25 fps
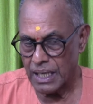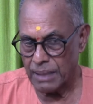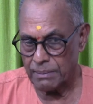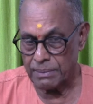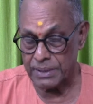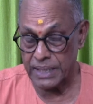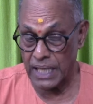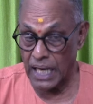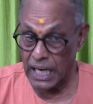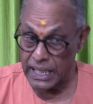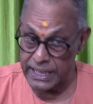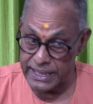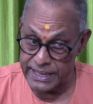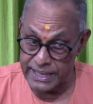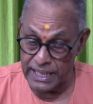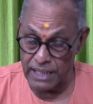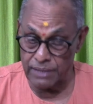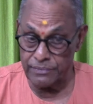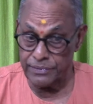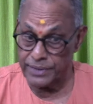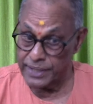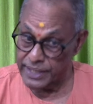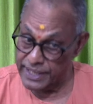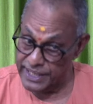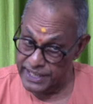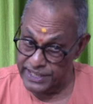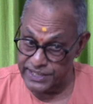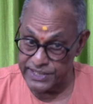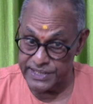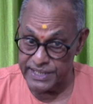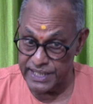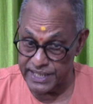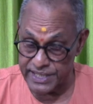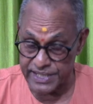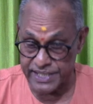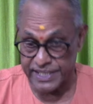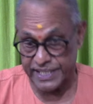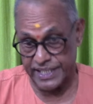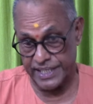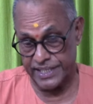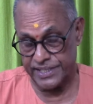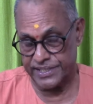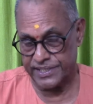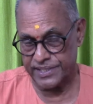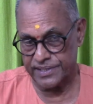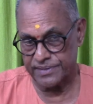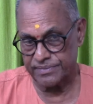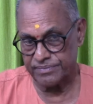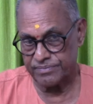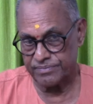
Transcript: But until we reach that stage,